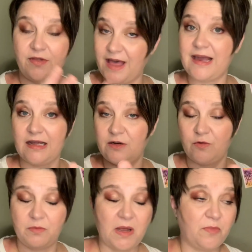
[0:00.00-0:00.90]
That I don't
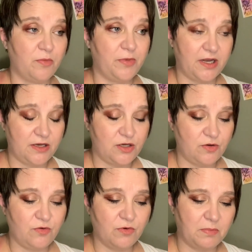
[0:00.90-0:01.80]
remember, but I
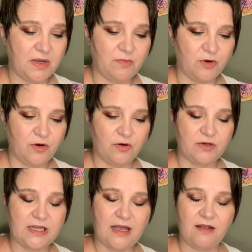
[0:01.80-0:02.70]
do remember her
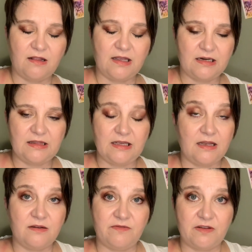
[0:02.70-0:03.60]
tagline at the
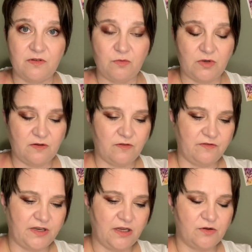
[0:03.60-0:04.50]
end of every one of her
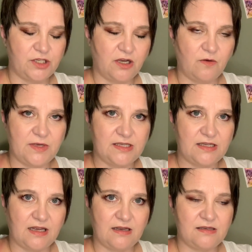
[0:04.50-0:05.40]
videos. She always
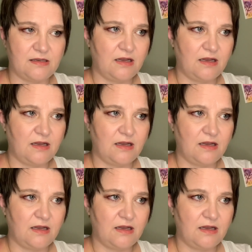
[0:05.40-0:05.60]
says,